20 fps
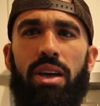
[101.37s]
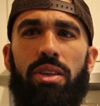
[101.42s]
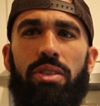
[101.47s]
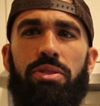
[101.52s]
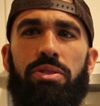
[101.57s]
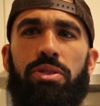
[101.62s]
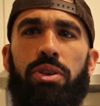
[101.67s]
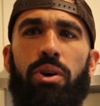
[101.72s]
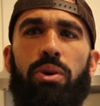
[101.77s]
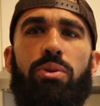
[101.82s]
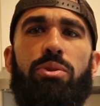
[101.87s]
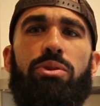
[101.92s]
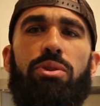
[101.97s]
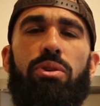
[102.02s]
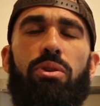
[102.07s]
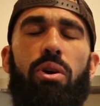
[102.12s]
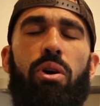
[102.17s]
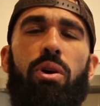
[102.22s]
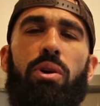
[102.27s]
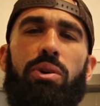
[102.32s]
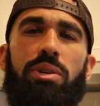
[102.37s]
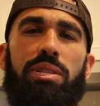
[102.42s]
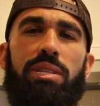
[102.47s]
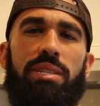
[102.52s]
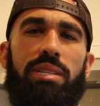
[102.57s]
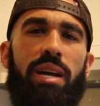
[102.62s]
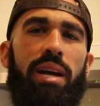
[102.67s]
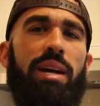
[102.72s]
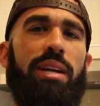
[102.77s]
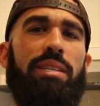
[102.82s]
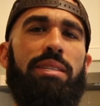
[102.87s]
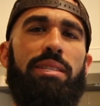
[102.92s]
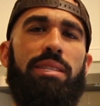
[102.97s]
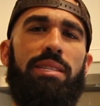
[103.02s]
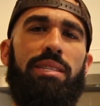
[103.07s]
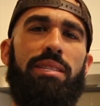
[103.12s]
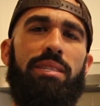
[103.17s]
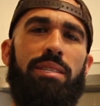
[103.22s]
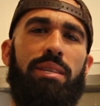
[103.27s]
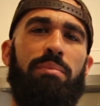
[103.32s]
Those are all signs
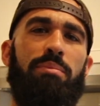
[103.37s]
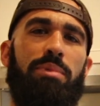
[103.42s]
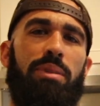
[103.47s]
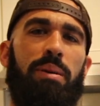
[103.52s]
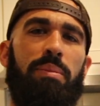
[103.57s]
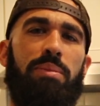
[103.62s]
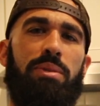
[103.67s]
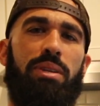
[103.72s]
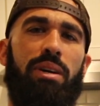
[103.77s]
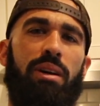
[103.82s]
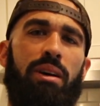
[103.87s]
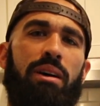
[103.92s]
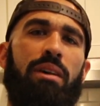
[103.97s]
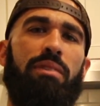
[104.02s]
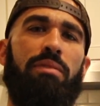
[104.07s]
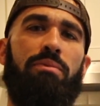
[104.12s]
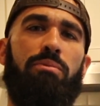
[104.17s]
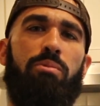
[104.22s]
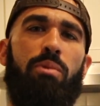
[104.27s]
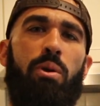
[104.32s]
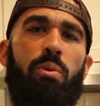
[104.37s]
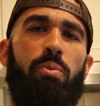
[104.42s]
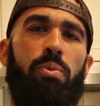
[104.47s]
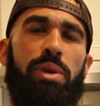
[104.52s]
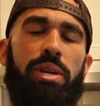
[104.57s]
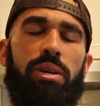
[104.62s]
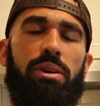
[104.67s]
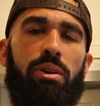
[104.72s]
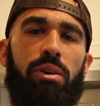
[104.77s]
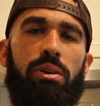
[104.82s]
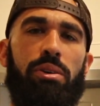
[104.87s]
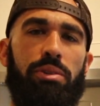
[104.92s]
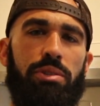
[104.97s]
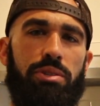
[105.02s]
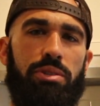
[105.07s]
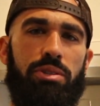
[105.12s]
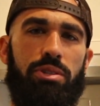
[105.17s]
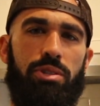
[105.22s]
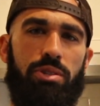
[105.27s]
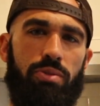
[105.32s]
and symptoms of what we call
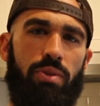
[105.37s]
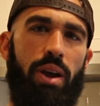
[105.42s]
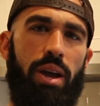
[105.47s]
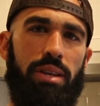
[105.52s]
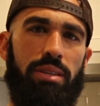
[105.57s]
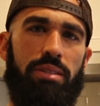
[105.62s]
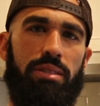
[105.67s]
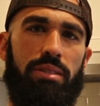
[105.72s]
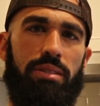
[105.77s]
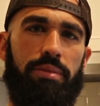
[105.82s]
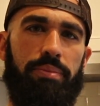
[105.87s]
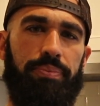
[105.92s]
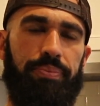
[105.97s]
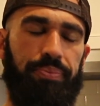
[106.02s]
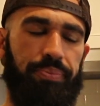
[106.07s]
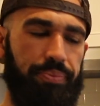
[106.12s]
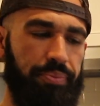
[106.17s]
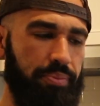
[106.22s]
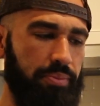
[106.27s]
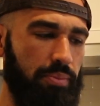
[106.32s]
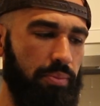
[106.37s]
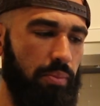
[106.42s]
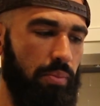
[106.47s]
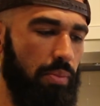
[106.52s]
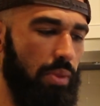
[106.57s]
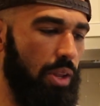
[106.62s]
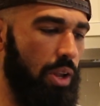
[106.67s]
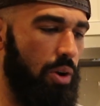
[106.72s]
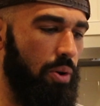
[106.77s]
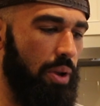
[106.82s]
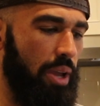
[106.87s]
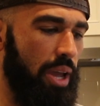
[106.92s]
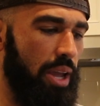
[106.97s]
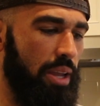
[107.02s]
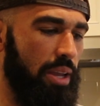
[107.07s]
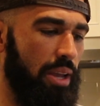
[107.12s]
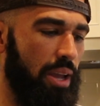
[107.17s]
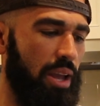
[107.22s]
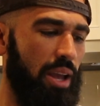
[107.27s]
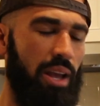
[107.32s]
stress.
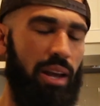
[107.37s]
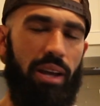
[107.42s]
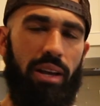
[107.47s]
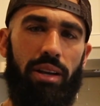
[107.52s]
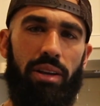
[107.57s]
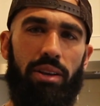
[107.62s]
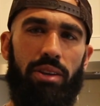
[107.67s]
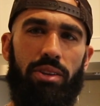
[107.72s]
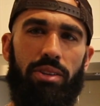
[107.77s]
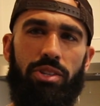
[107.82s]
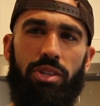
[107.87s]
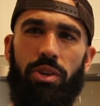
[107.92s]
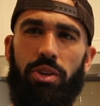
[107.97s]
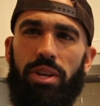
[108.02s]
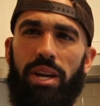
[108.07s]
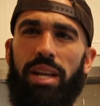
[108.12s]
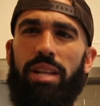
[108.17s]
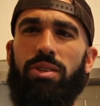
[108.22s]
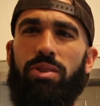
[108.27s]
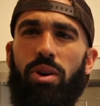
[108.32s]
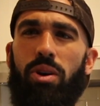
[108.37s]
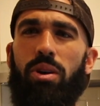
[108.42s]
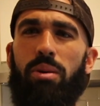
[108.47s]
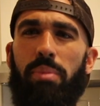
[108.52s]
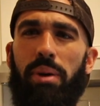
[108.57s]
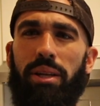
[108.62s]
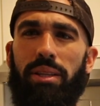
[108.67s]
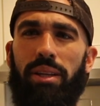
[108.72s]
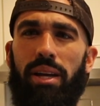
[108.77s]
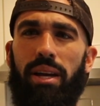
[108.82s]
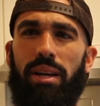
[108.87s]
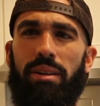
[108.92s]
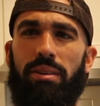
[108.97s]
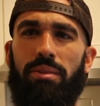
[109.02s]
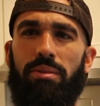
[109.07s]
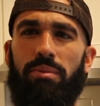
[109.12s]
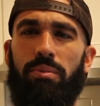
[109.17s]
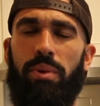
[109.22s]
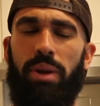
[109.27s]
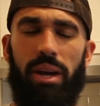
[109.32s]
Okay? So you got to talk about that.
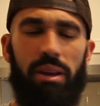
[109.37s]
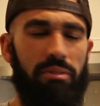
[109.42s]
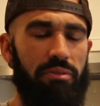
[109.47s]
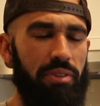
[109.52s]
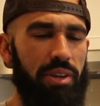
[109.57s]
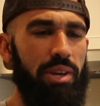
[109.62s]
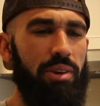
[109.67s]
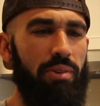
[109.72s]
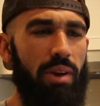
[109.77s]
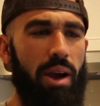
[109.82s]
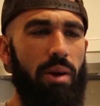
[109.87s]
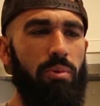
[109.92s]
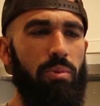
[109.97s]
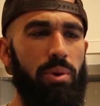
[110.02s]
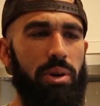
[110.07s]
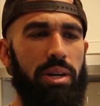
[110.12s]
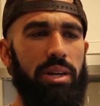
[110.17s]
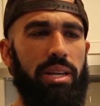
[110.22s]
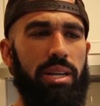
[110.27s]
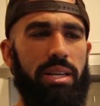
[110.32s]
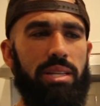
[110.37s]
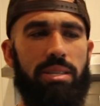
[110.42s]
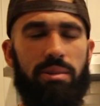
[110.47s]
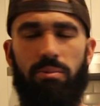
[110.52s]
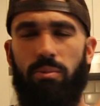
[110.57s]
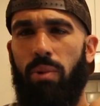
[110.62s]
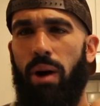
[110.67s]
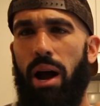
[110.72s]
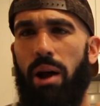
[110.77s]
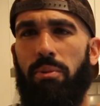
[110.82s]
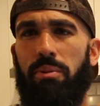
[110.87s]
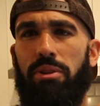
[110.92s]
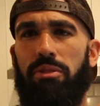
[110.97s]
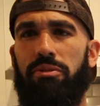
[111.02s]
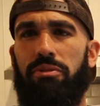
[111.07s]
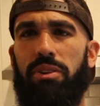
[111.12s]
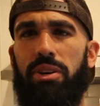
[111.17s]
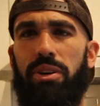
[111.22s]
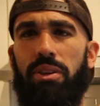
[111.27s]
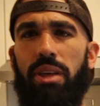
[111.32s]
We got to figure out what it is and why we
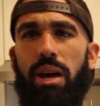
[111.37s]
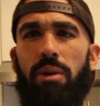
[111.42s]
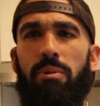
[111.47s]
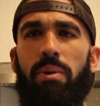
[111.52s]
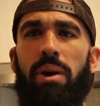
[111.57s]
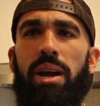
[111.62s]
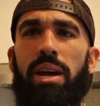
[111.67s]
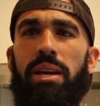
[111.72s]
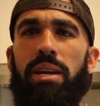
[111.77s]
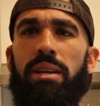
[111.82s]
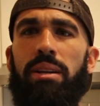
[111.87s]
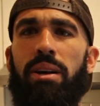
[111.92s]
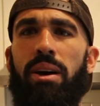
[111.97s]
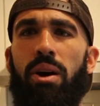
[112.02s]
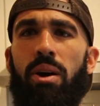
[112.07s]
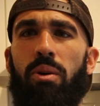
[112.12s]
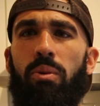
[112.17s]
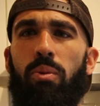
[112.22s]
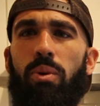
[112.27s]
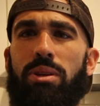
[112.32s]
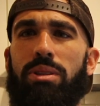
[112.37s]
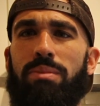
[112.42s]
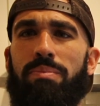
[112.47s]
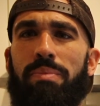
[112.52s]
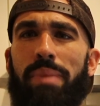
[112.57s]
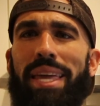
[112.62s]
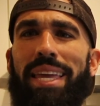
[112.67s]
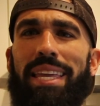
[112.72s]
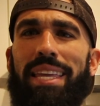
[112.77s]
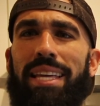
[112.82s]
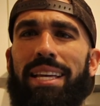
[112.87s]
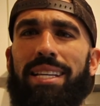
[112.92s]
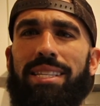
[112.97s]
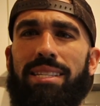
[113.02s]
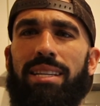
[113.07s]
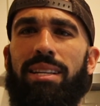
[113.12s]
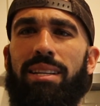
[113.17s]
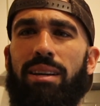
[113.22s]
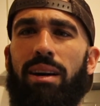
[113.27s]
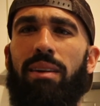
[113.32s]
feel that way and what's making us
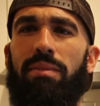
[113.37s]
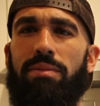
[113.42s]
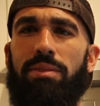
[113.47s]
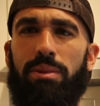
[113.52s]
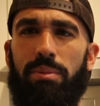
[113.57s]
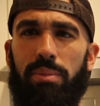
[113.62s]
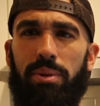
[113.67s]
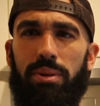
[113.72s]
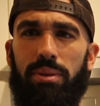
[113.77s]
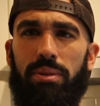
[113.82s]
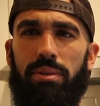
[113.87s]
uncomfortable.